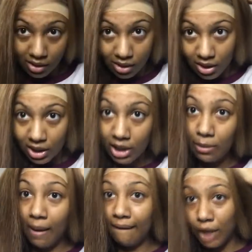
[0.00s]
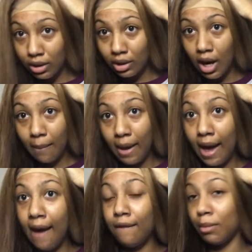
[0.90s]
This is my first time
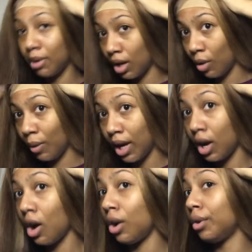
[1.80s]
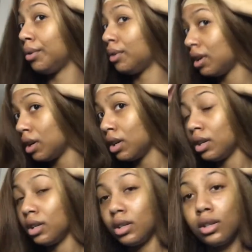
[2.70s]
ever putting a wig on.
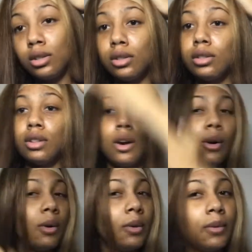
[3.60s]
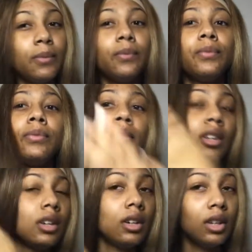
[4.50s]
So,
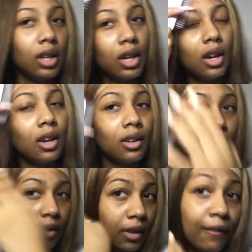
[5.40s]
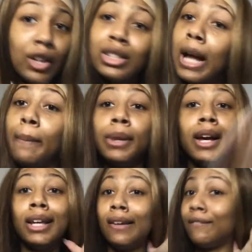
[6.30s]
yeah. First time
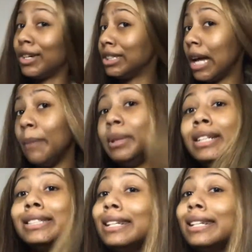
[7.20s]
plucking, first time bleaching